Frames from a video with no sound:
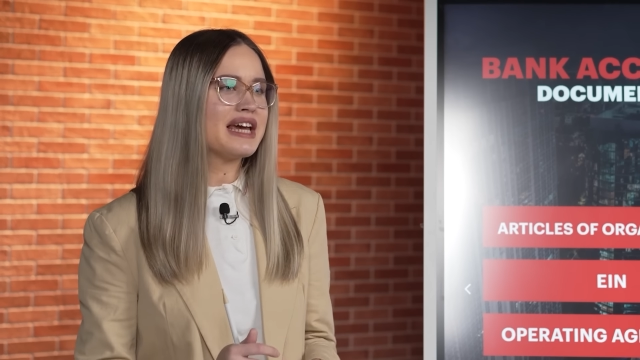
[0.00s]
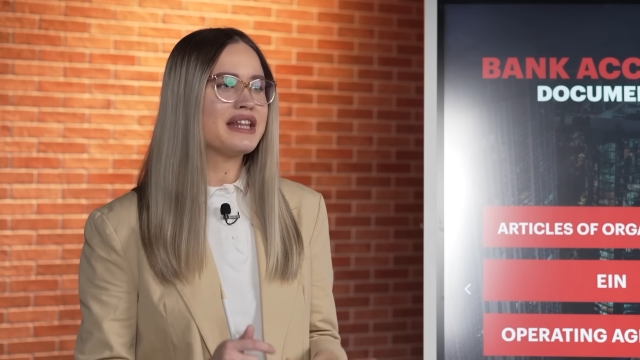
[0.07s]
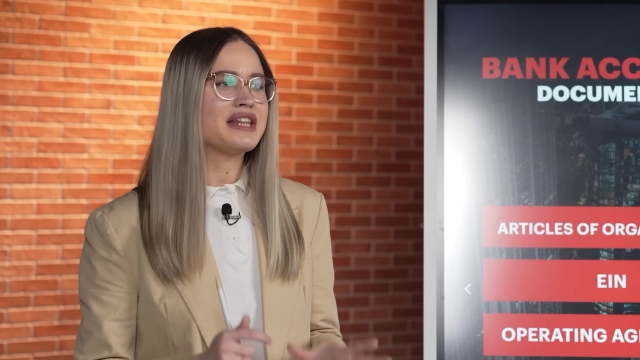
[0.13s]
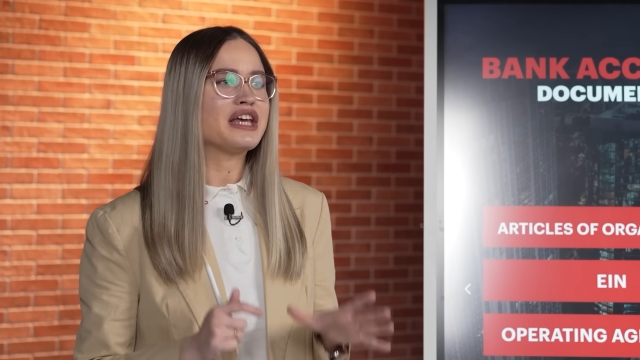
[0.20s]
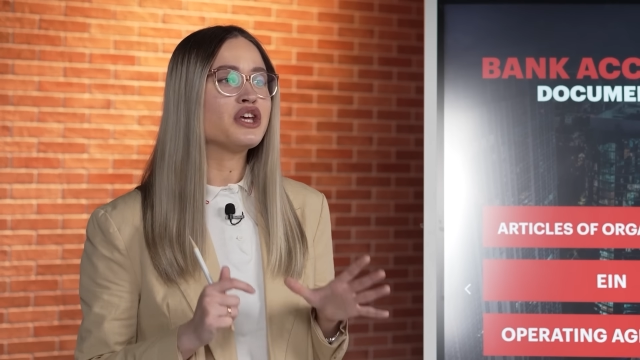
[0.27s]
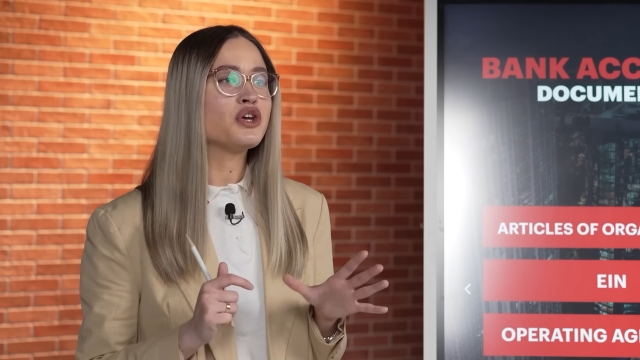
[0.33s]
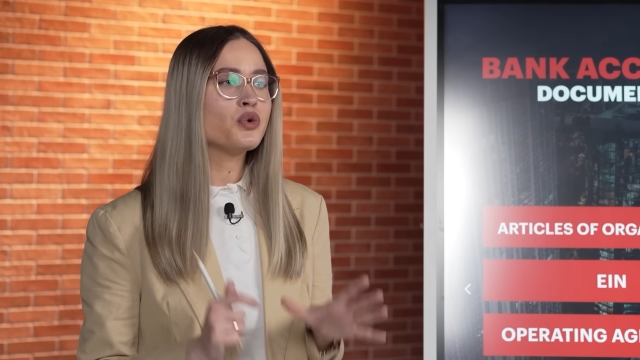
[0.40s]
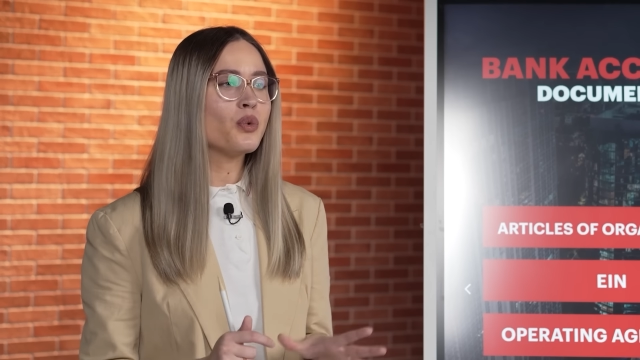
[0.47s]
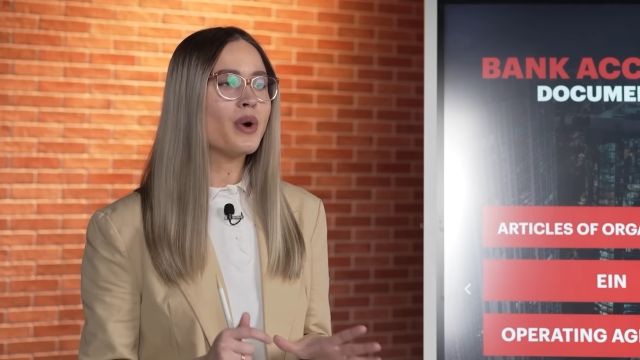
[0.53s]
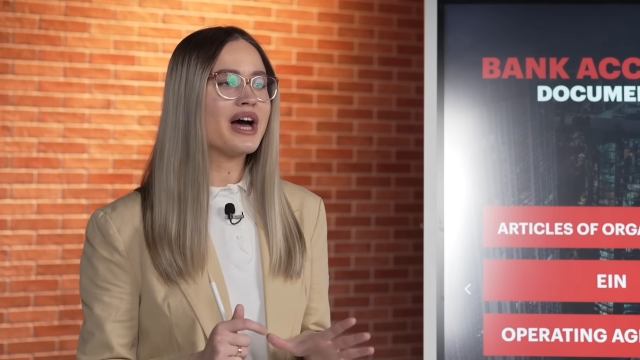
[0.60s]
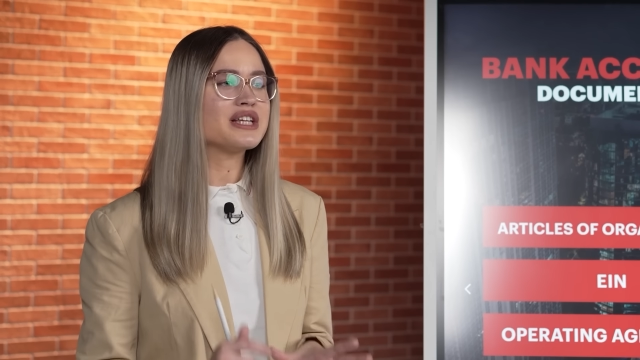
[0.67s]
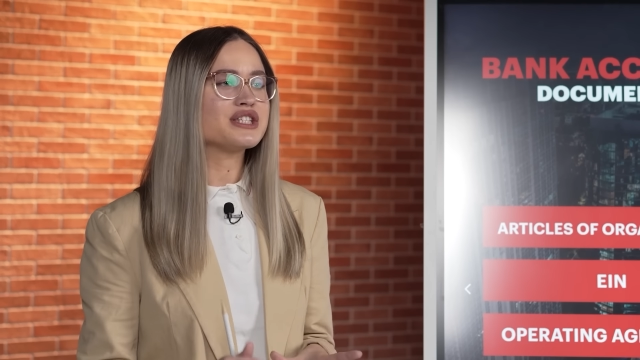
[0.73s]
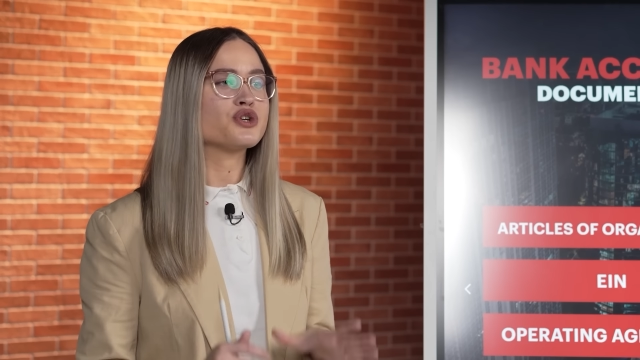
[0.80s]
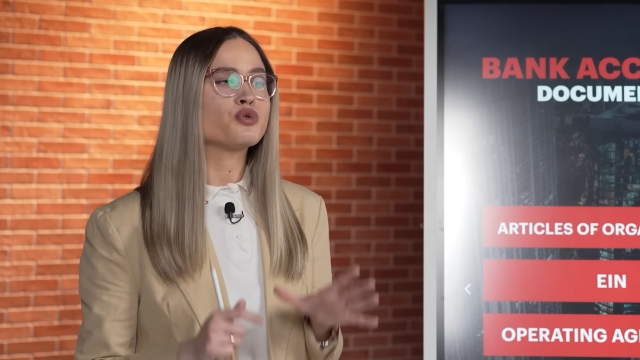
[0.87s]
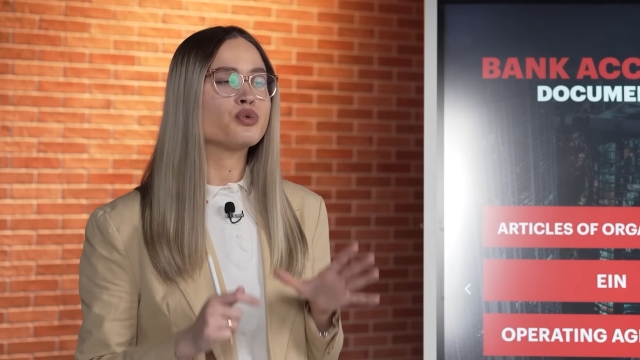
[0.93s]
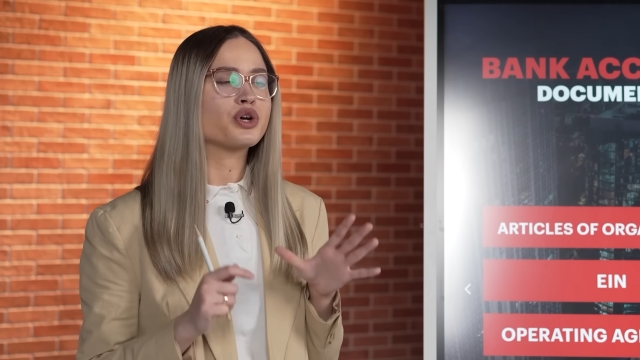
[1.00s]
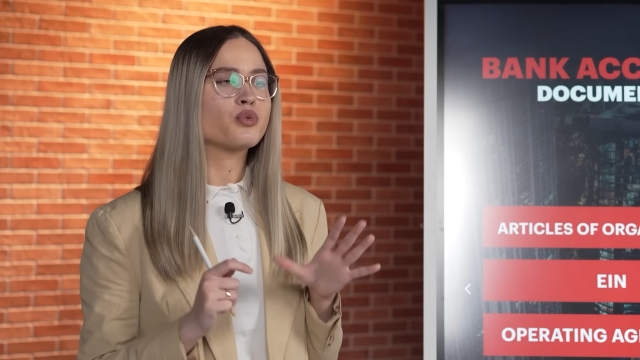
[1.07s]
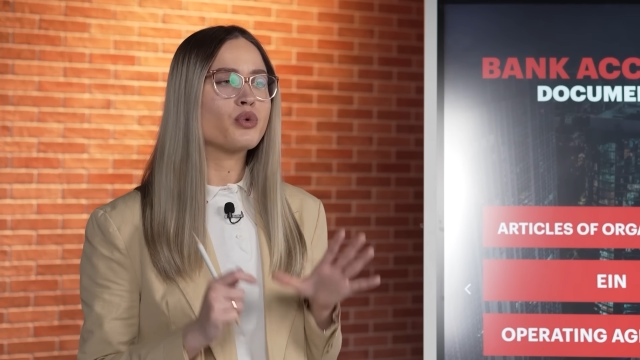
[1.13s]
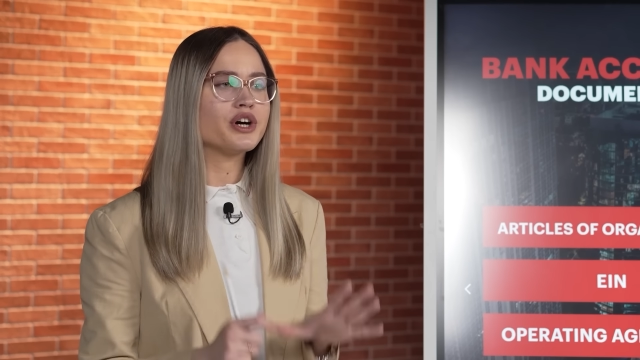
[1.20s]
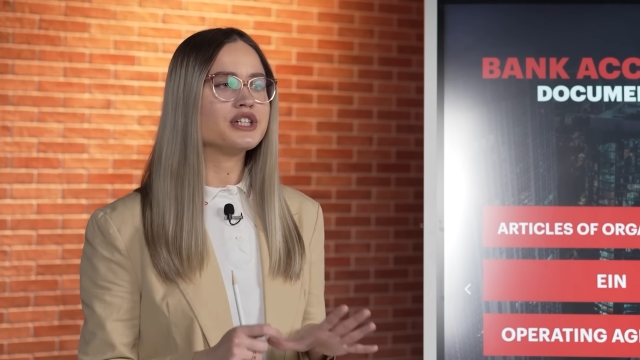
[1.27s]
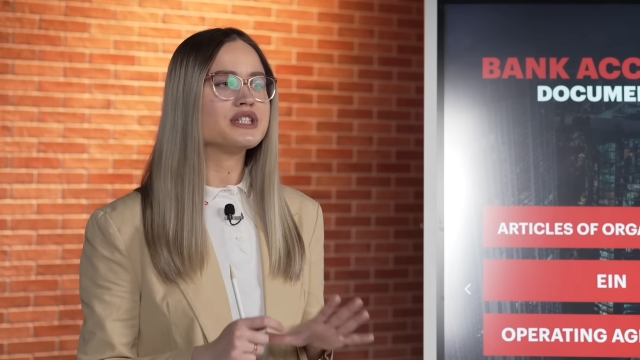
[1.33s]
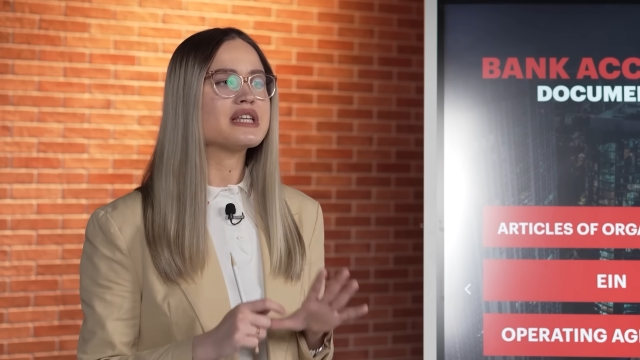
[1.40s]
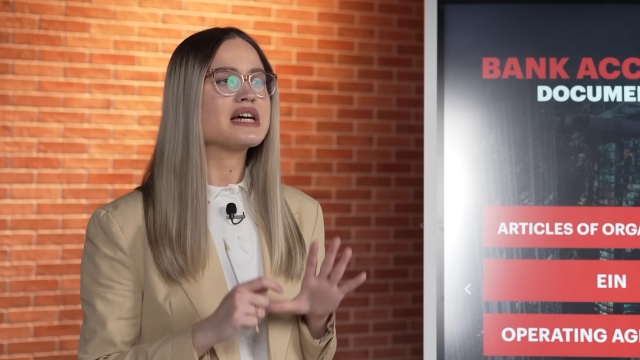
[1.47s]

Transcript: in the US requires